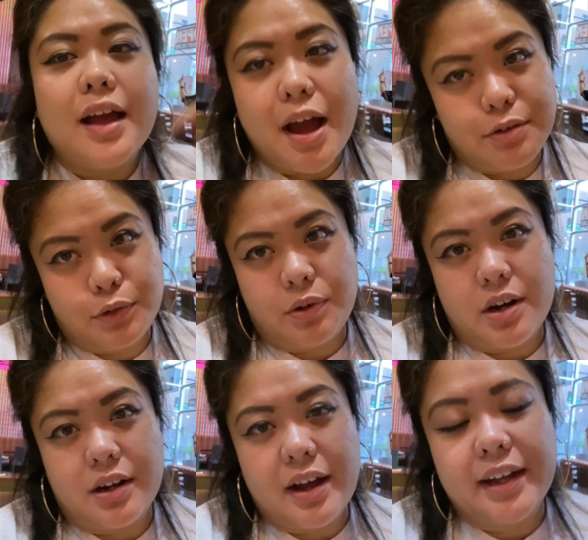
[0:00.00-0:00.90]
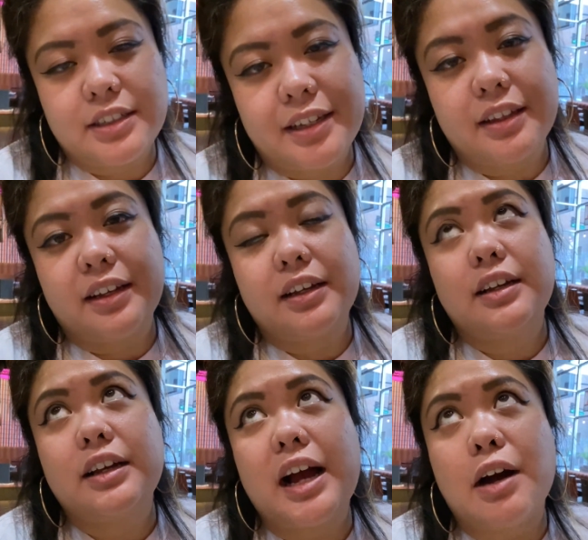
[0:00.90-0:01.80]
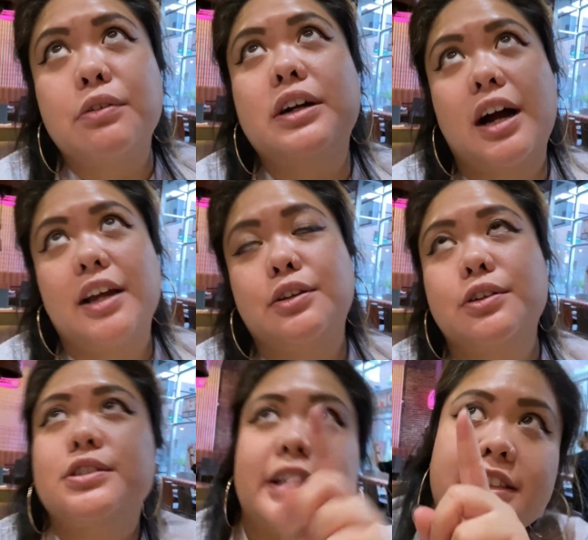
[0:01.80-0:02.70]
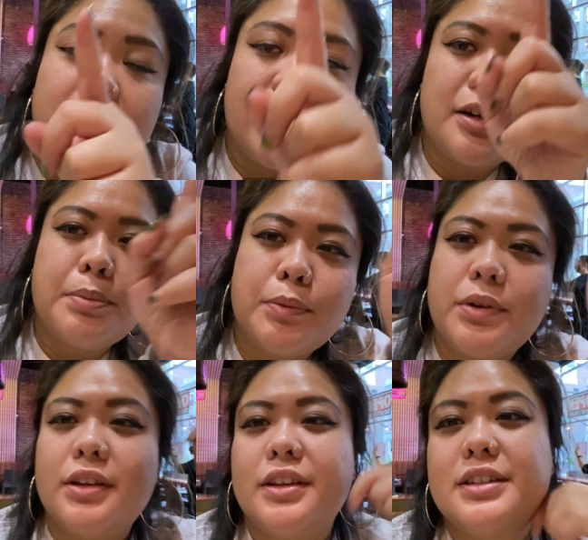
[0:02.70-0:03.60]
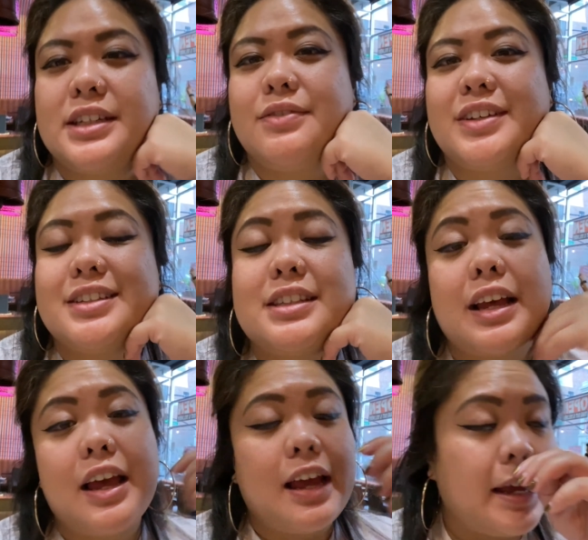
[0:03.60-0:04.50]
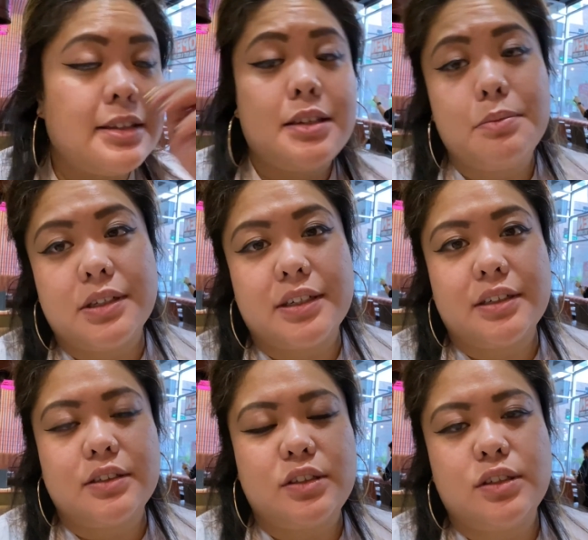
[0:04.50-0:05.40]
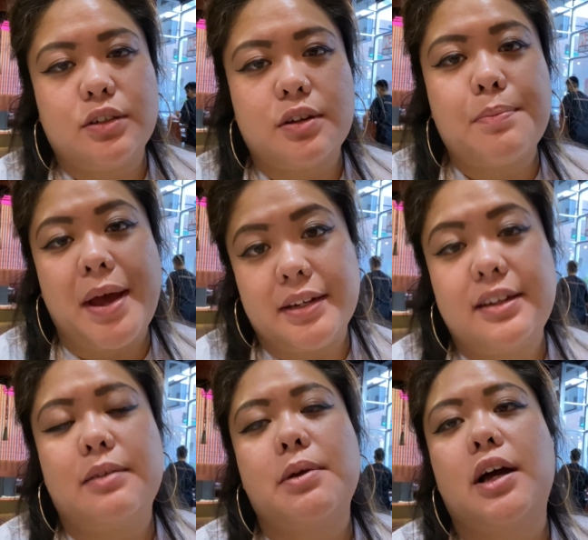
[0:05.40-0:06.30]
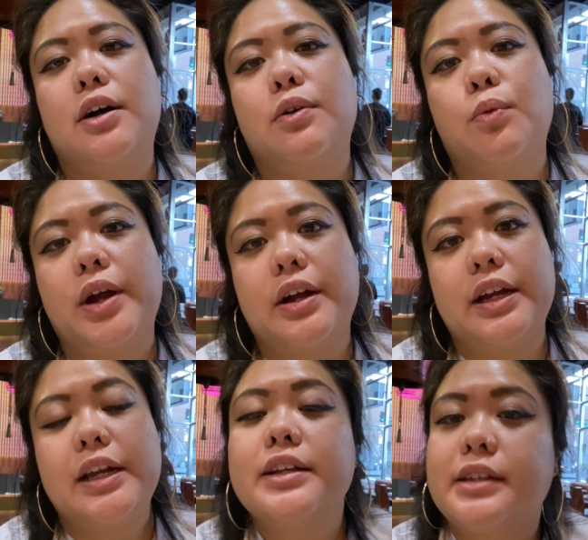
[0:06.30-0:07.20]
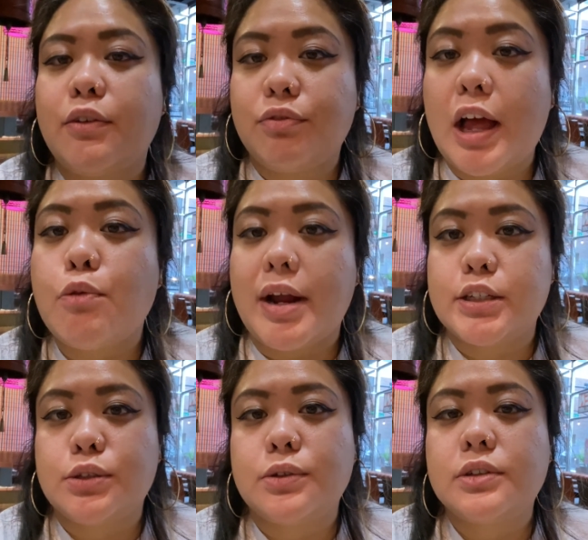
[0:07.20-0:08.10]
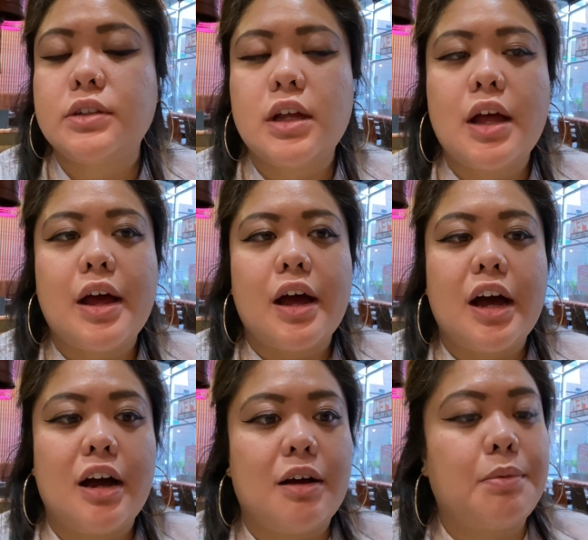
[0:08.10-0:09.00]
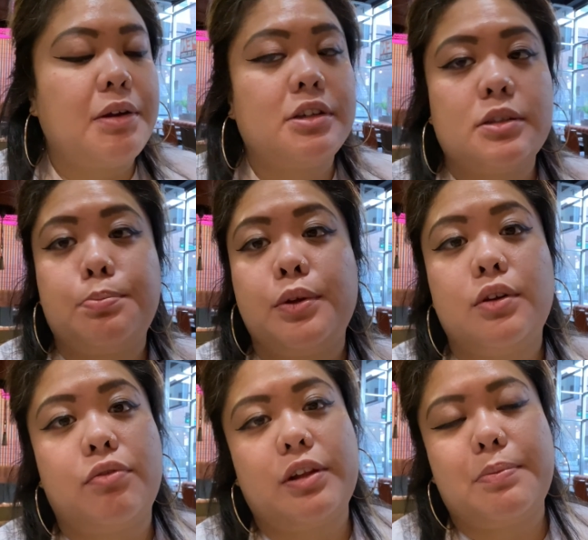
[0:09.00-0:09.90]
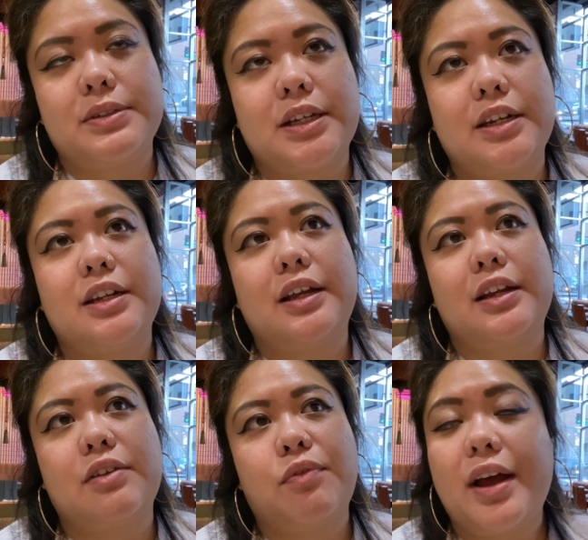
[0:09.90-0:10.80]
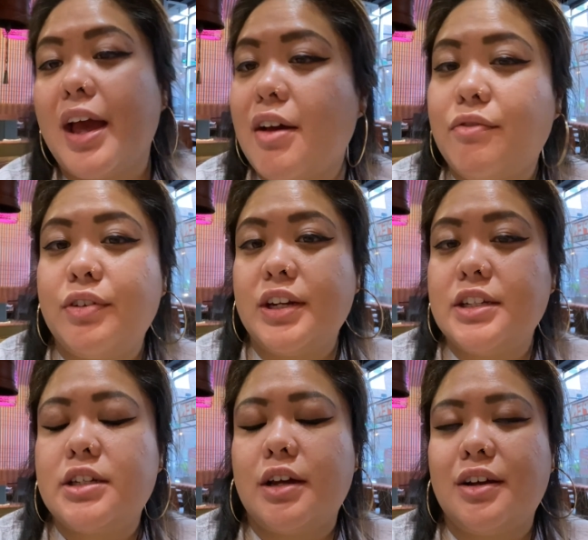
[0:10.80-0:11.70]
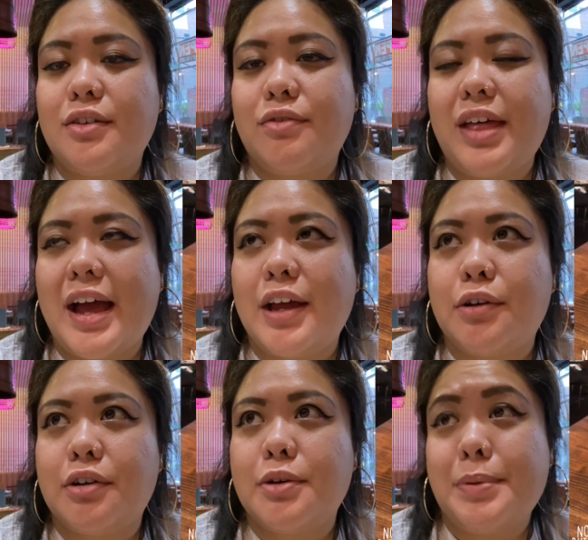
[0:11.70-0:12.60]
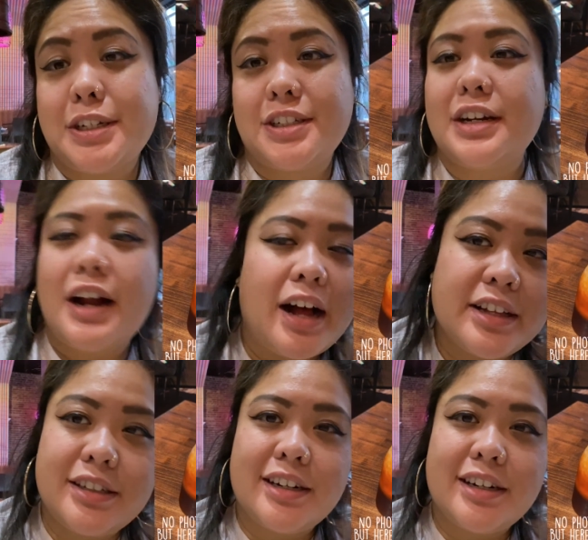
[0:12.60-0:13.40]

I was wrong. I actually had the khao kai noodles. I saw it up in one of the TVs, and similar to a pad kimao, where it is a flat rice noodle, but it was beautifully presented. And if I have footage of that or a picture, I'll insert